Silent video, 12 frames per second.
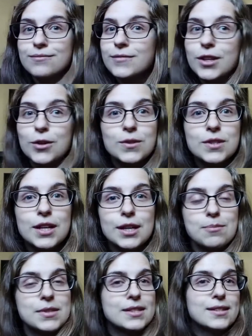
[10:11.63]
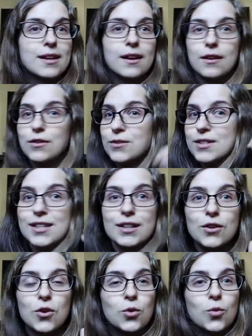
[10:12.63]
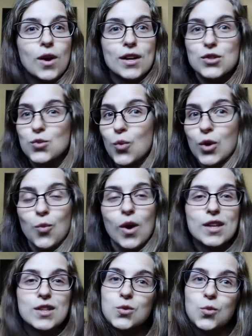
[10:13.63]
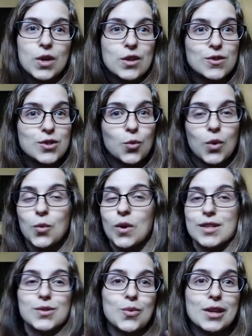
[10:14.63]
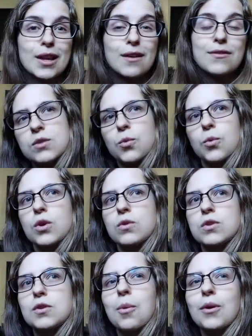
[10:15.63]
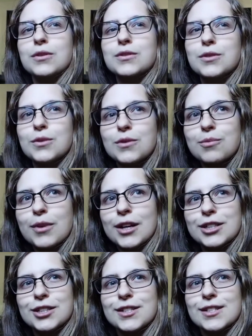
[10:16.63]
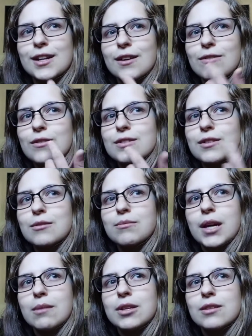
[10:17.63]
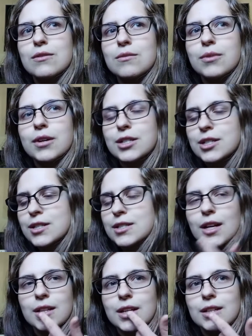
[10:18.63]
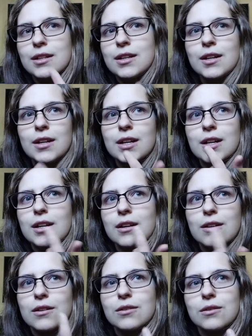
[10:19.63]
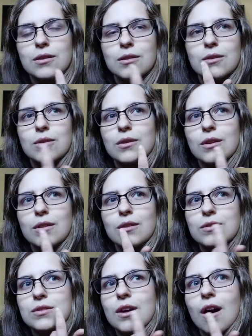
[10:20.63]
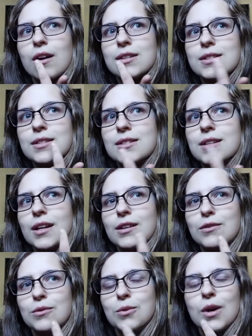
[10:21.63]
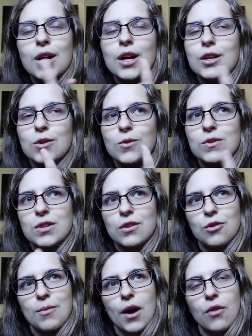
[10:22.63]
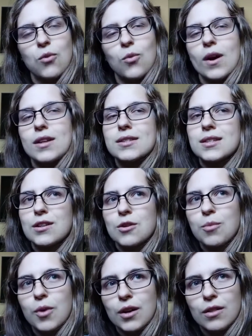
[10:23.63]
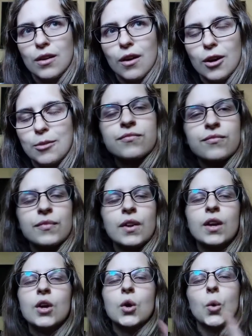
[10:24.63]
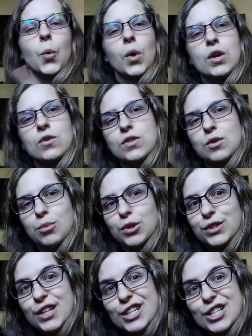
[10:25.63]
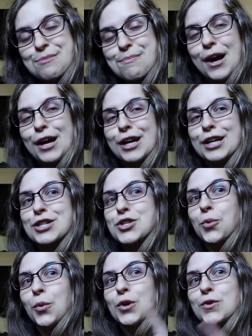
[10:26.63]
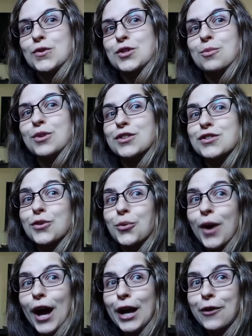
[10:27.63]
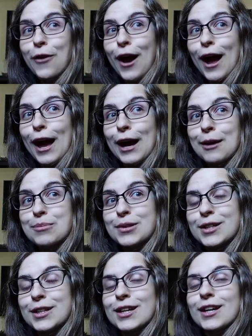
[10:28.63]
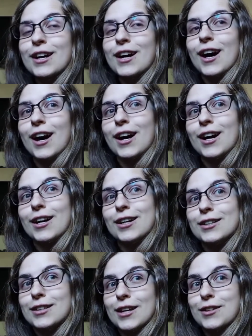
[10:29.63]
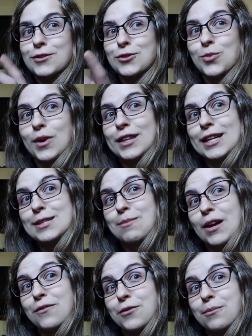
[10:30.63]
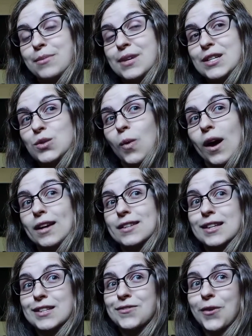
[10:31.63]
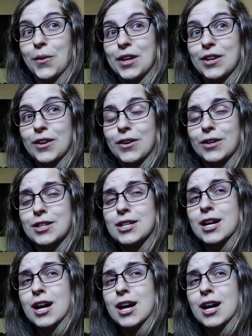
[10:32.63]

Q-tips. There's silicone ones, wood ones. We use the wood ones. We love them. Reusable toothbrush instead of those little baby toothbrushes that you those gauzes that you use in their mouth once and you put in the garbage. Reusable dish sponge, reusable saran wrap. Like there's one that's made from beeswax that's very good.